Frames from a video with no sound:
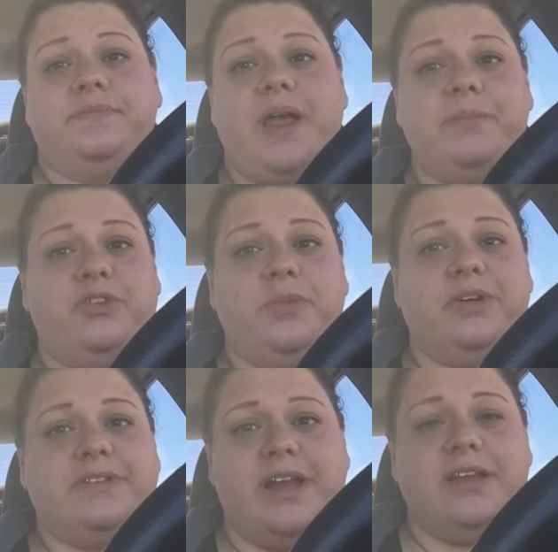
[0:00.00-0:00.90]
I'm super
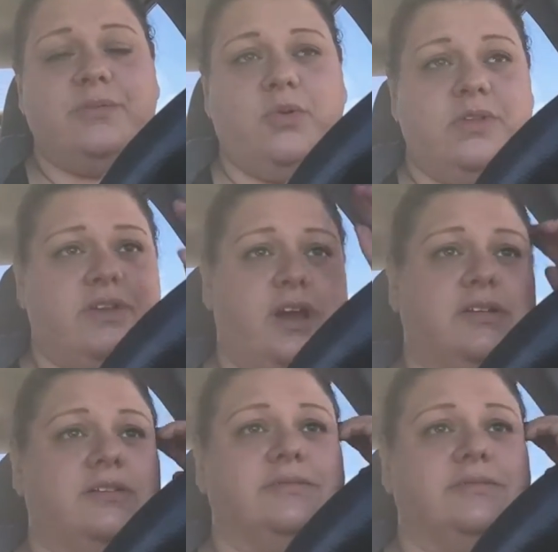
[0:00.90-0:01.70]
excited. I'm going to the doctor.